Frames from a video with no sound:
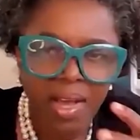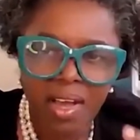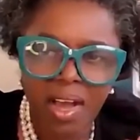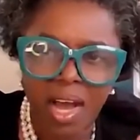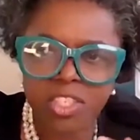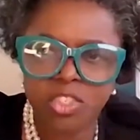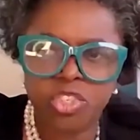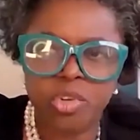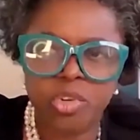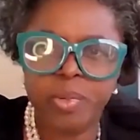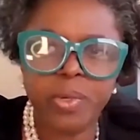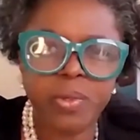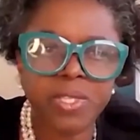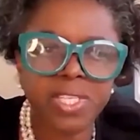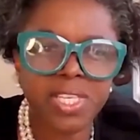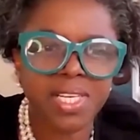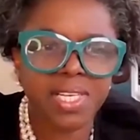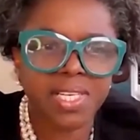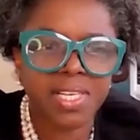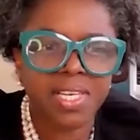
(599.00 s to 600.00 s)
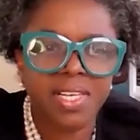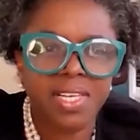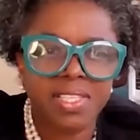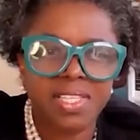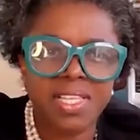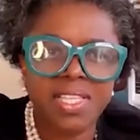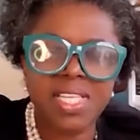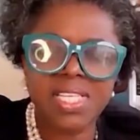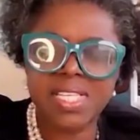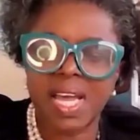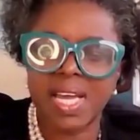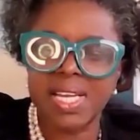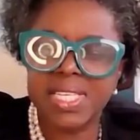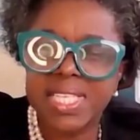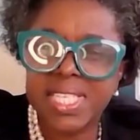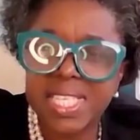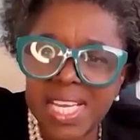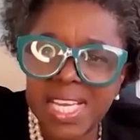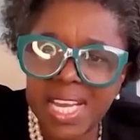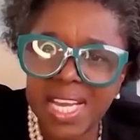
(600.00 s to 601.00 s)
contributed to this
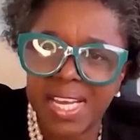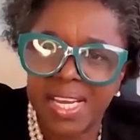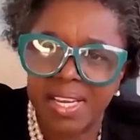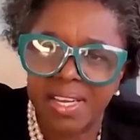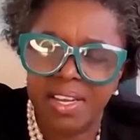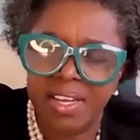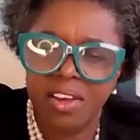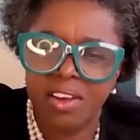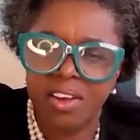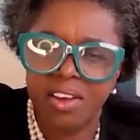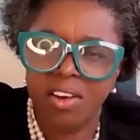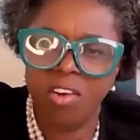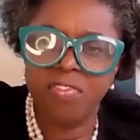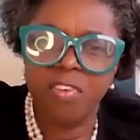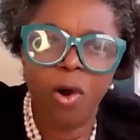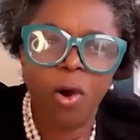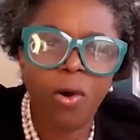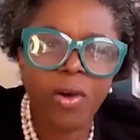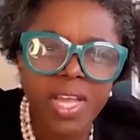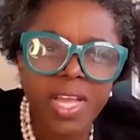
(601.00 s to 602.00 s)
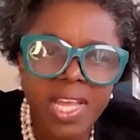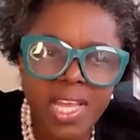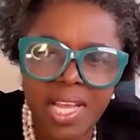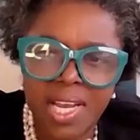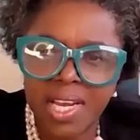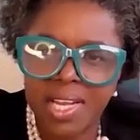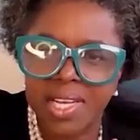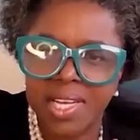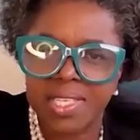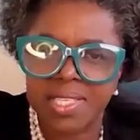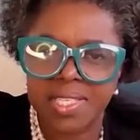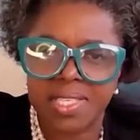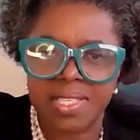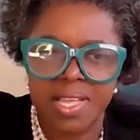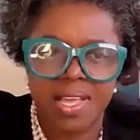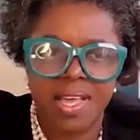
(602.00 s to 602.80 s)
idea of our healers